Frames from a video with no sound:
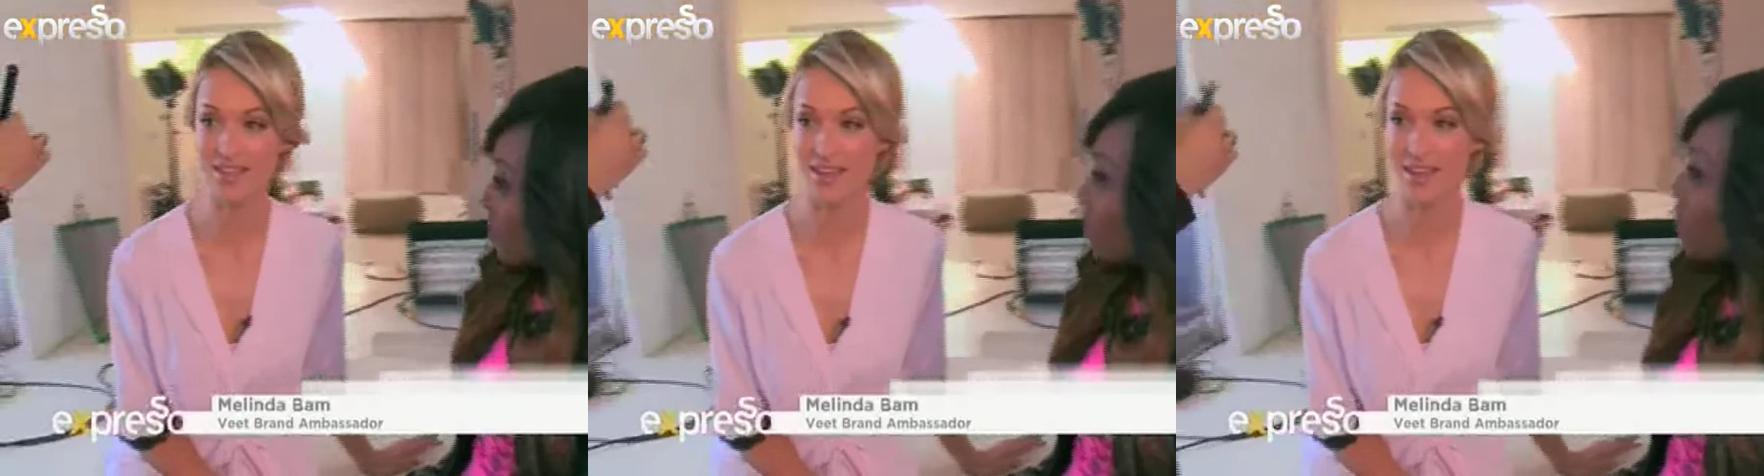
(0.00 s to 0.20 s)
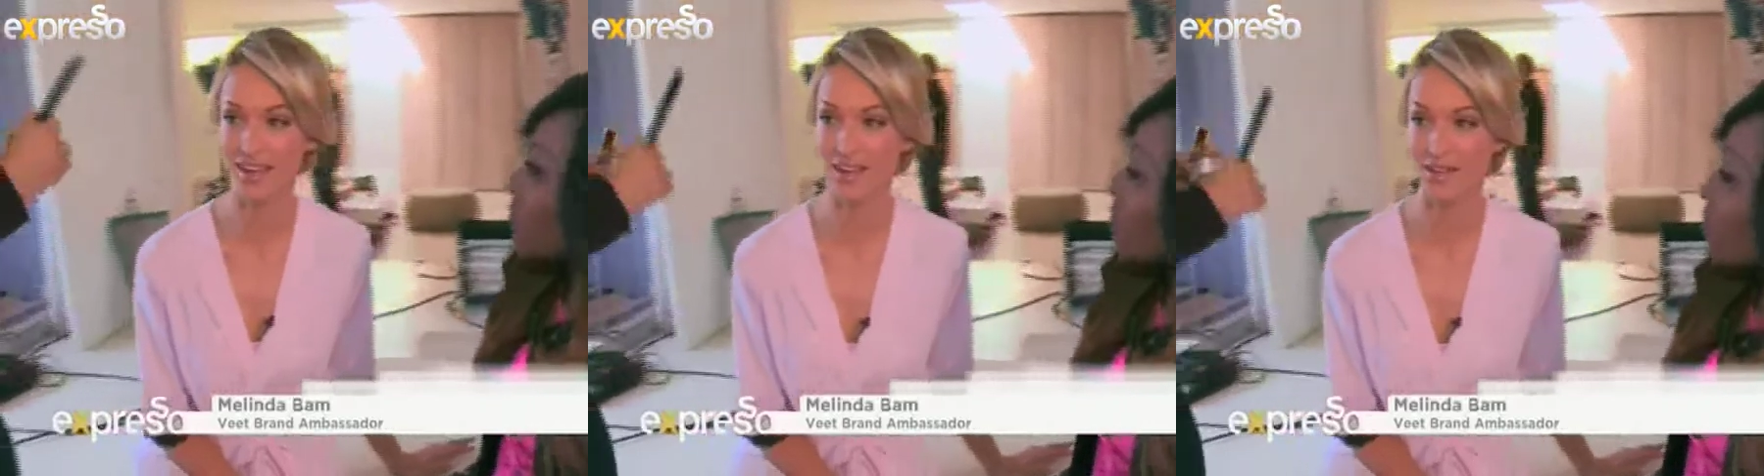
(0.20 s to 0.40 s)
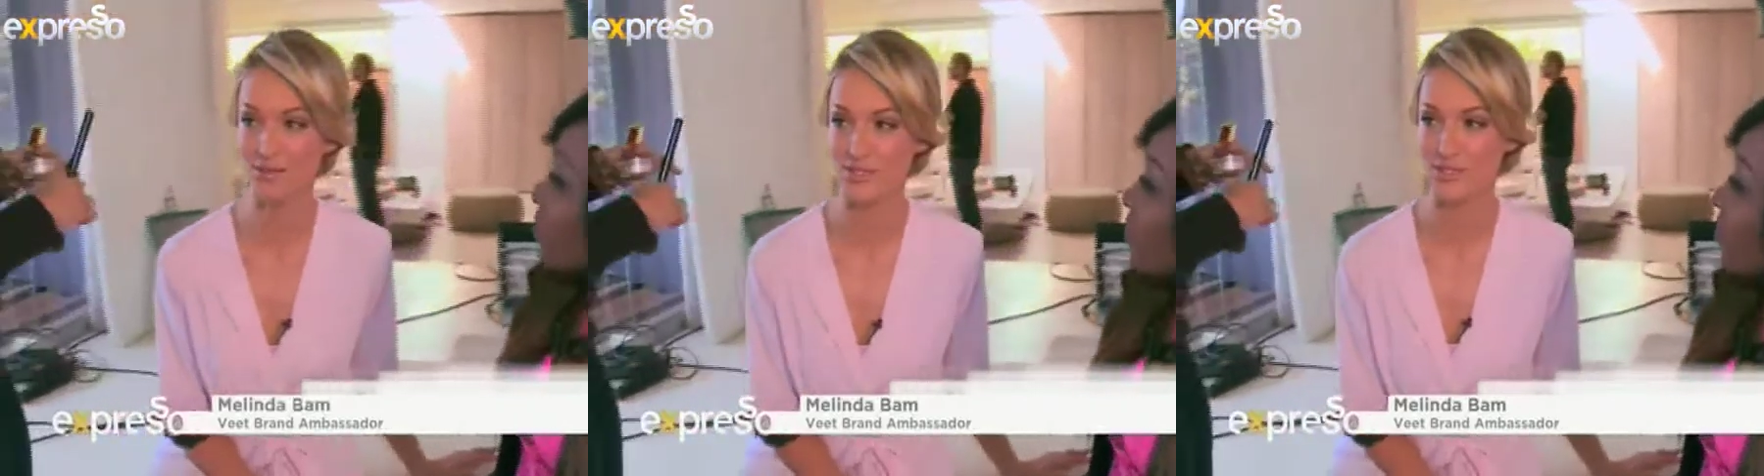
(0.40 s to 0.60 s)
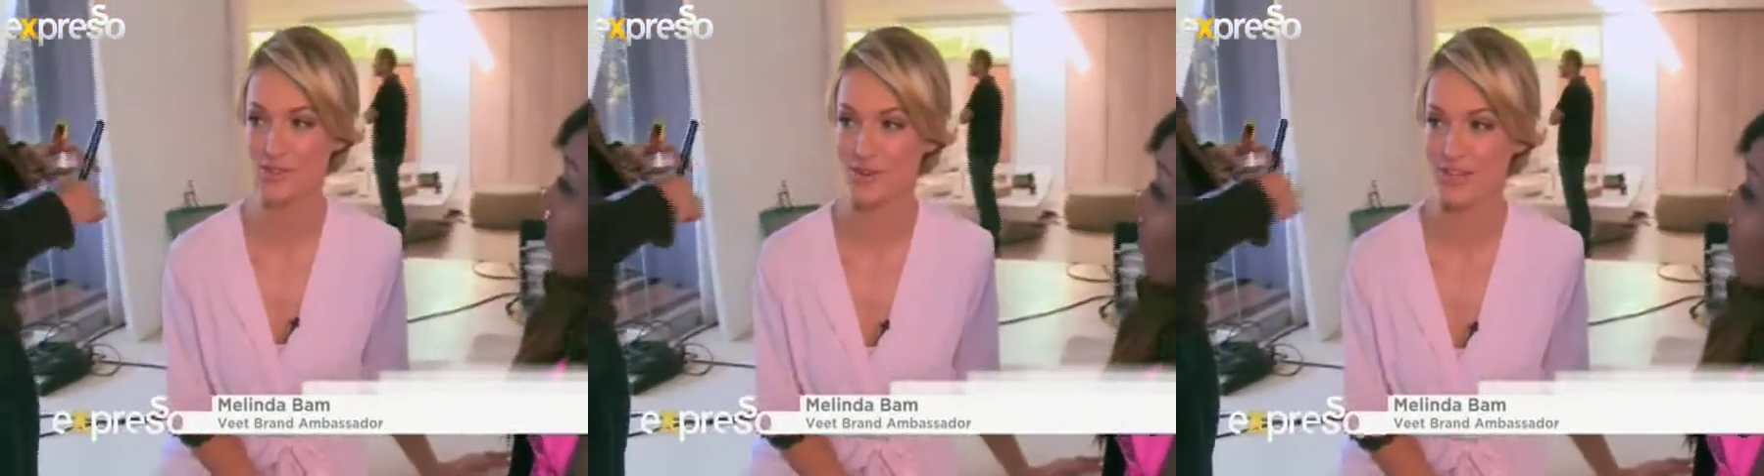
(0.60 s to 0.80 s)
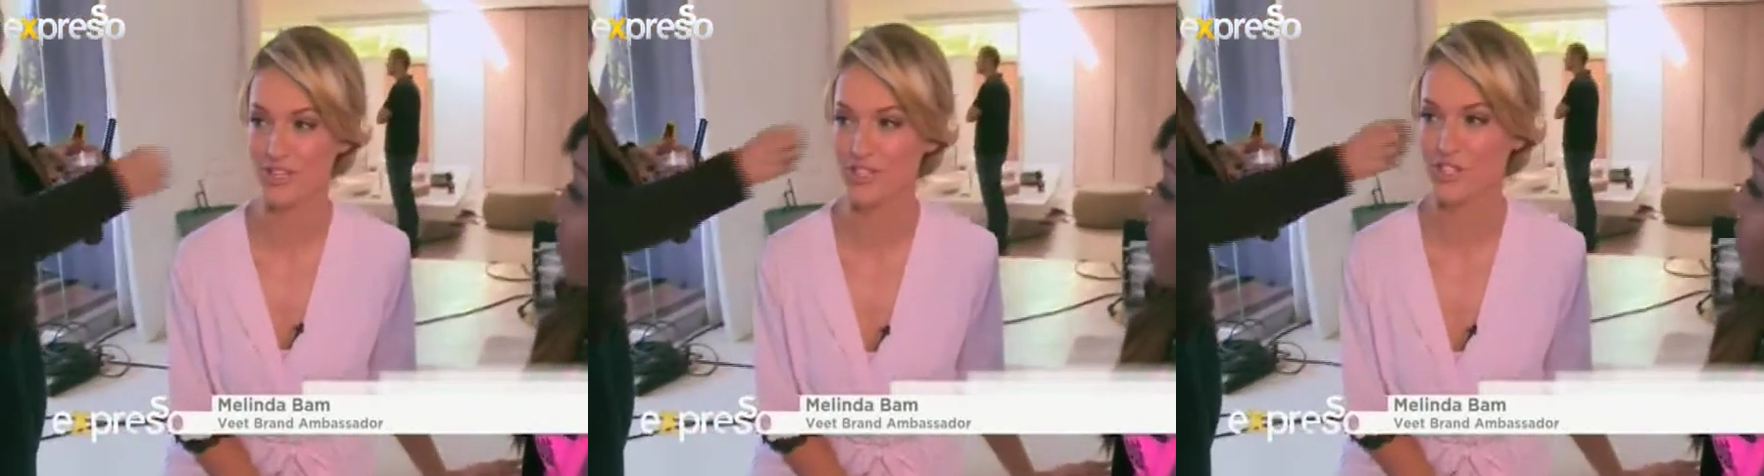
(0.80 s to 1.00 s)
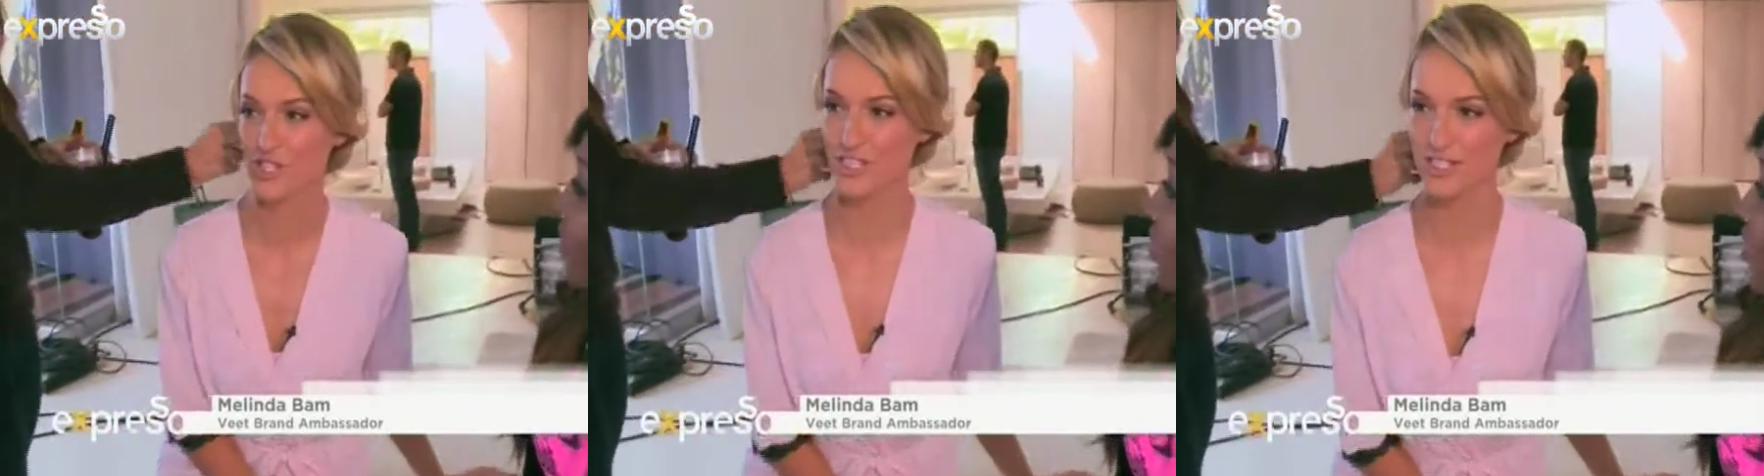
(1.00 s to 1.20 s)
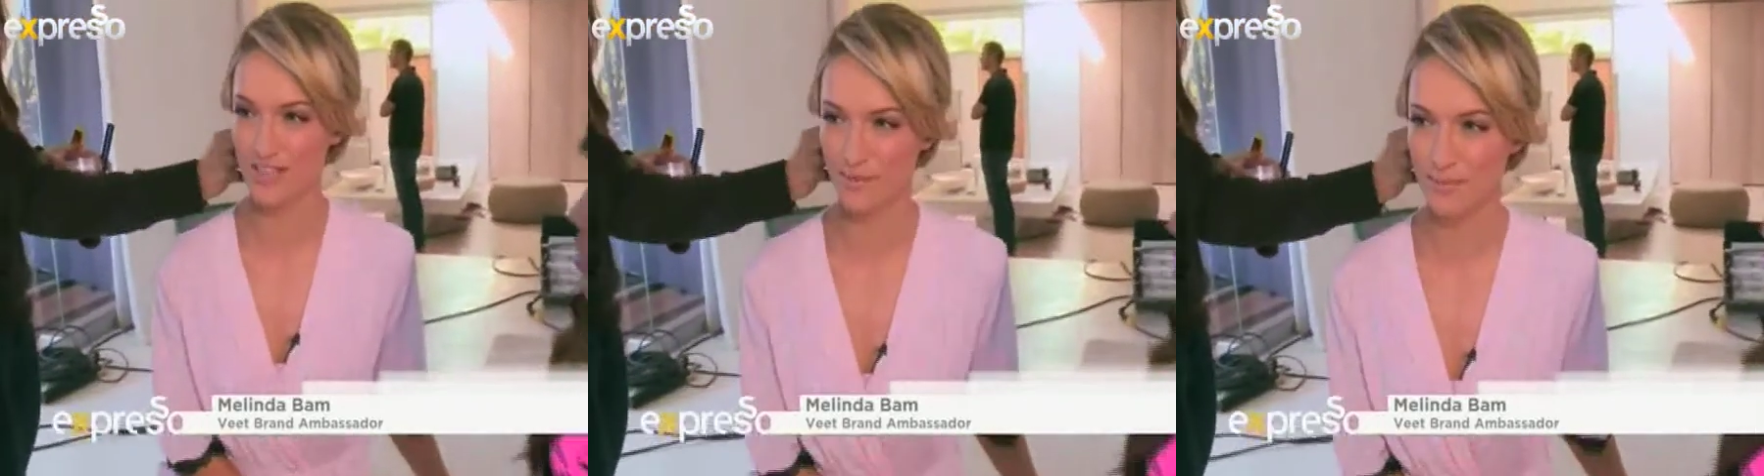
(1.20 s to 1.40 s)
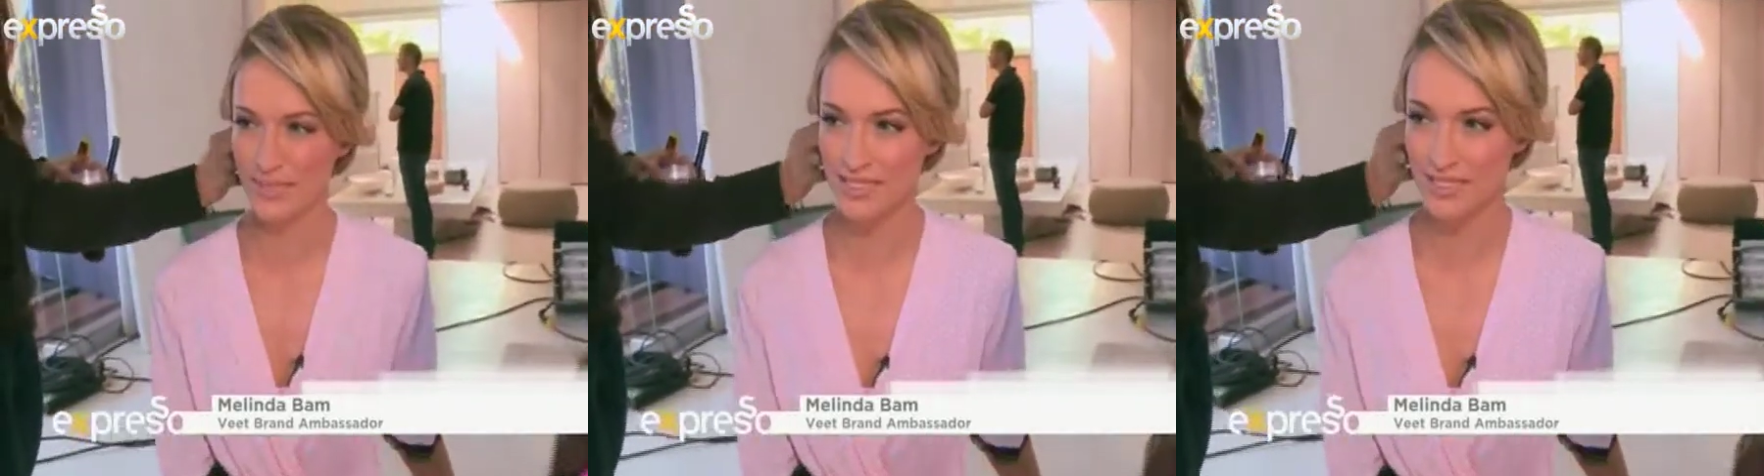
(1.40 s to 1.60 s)
and we're doing two
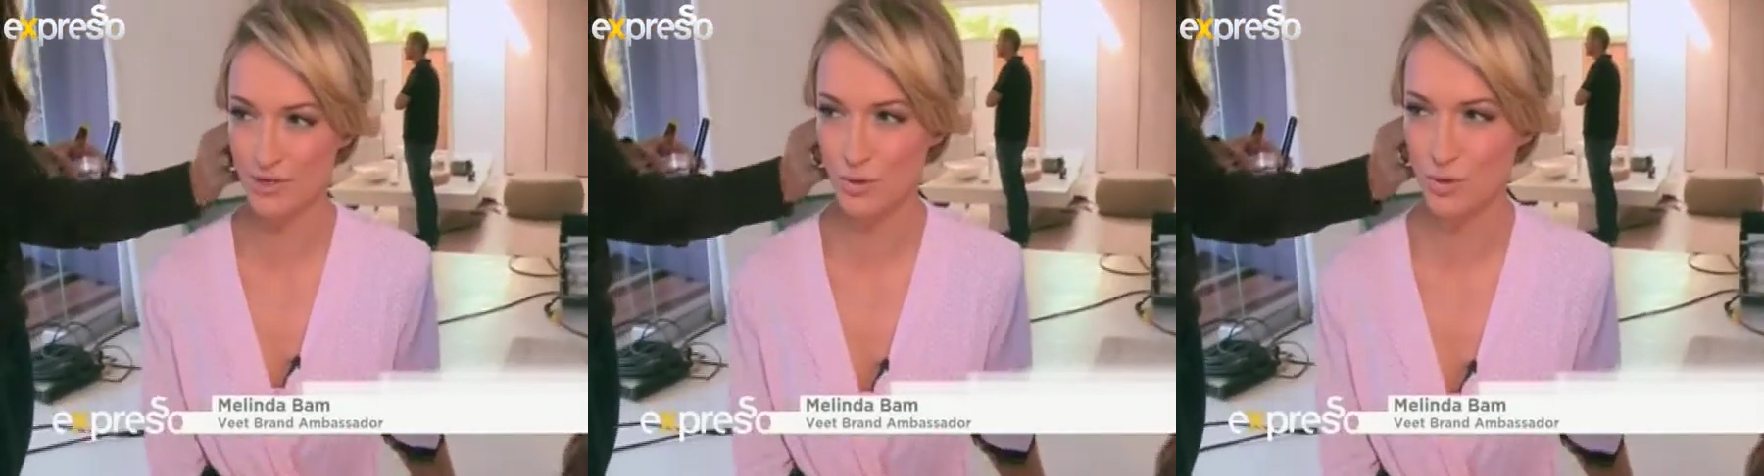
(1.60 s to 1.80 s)
segments